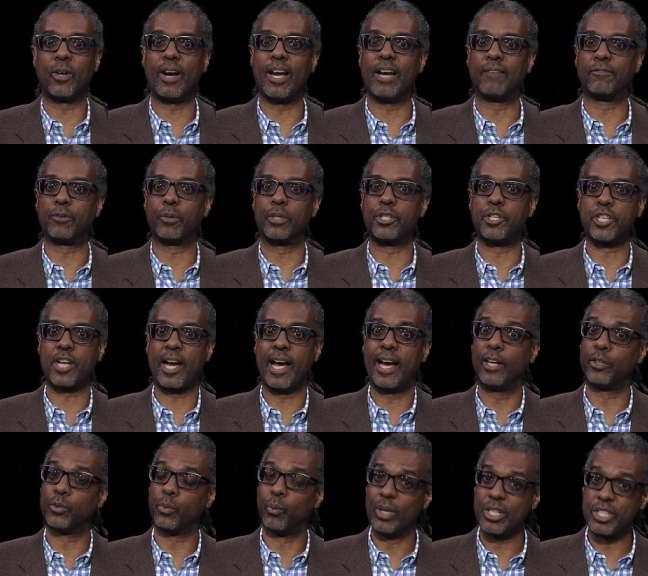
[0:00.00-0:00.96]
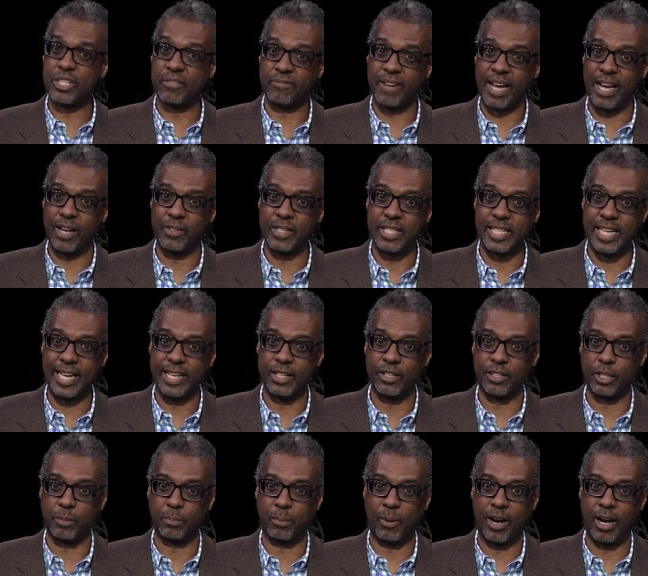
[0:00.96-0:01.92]
after a child was found dead
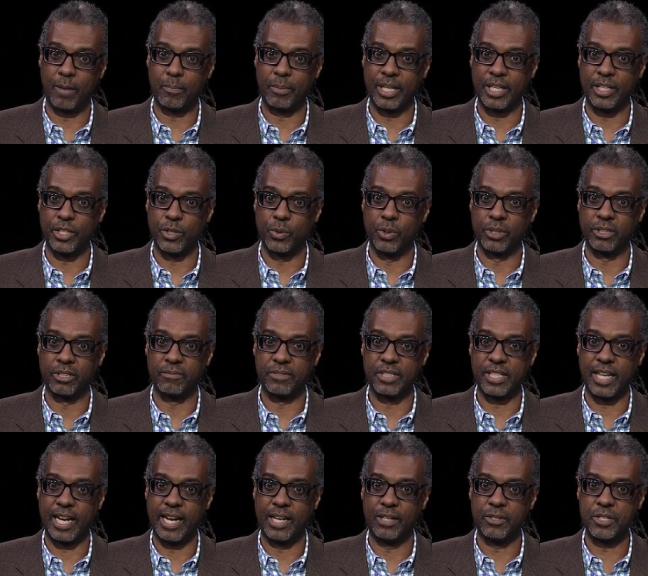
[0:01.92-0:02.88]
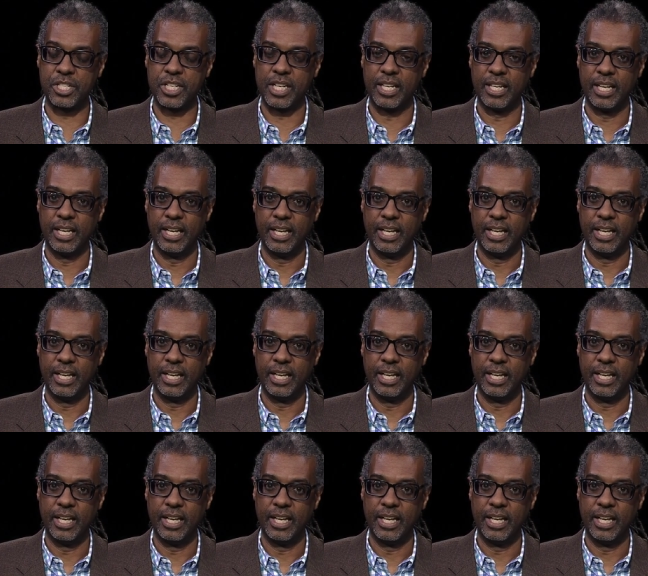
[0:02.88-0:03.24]
on the property north of Taos.